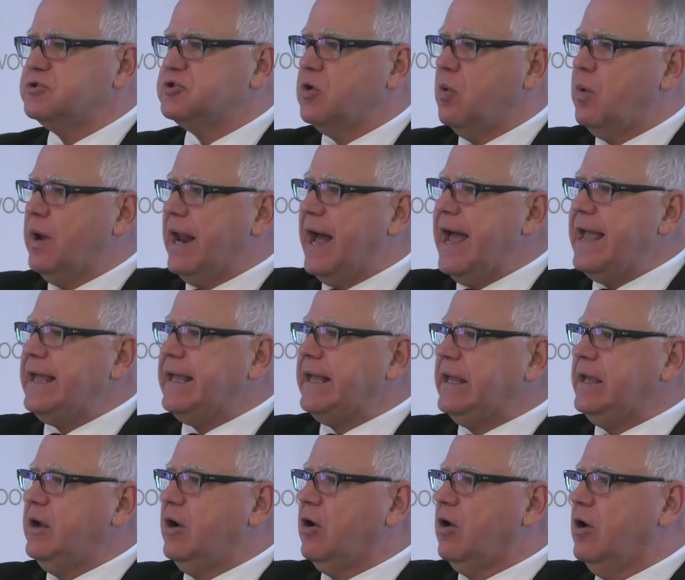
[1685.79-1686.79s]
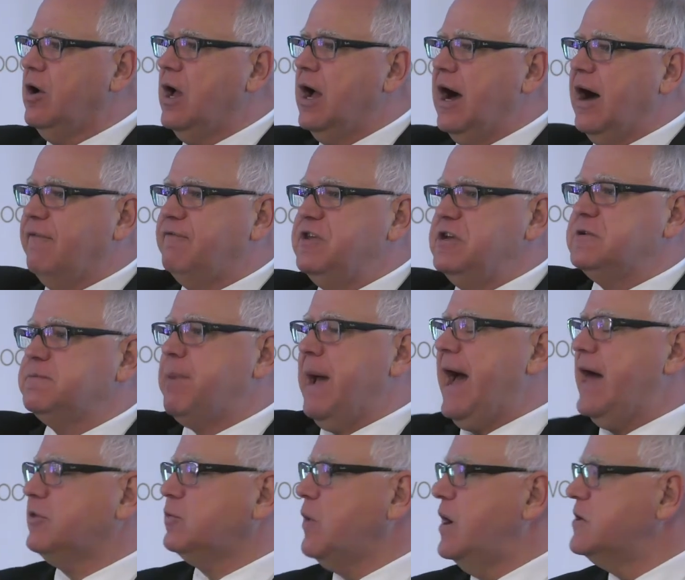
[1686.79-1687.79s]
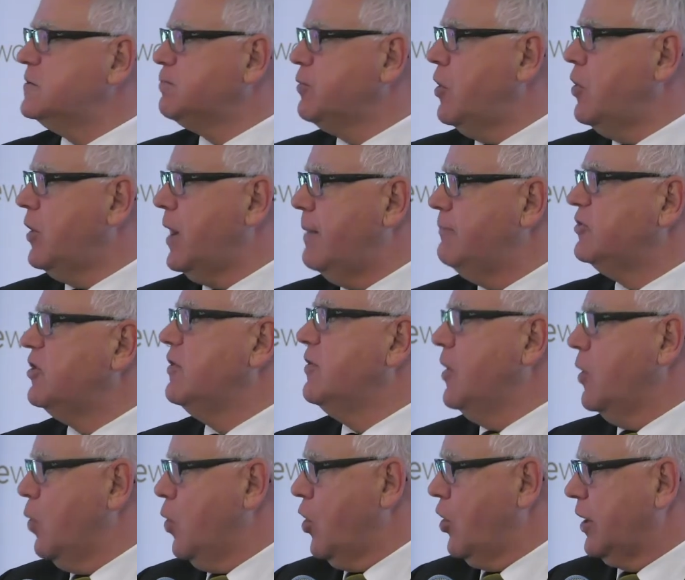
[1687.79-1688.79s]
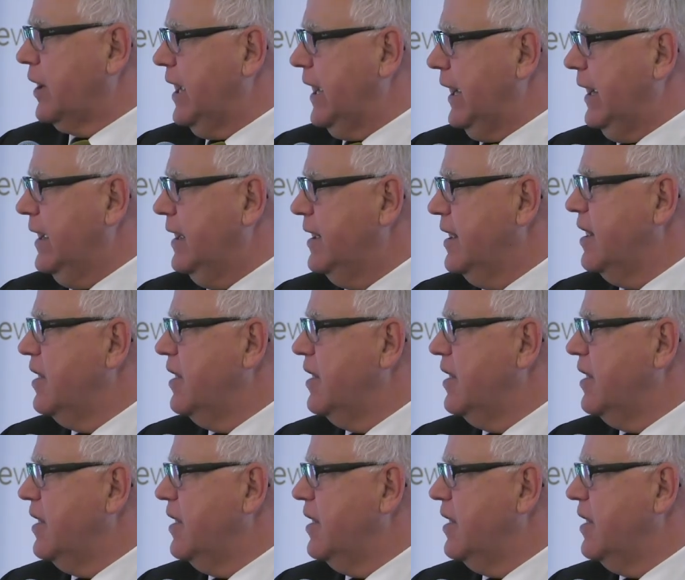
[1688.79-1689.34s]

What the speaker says: So when I hear of these pathways programs, they're working.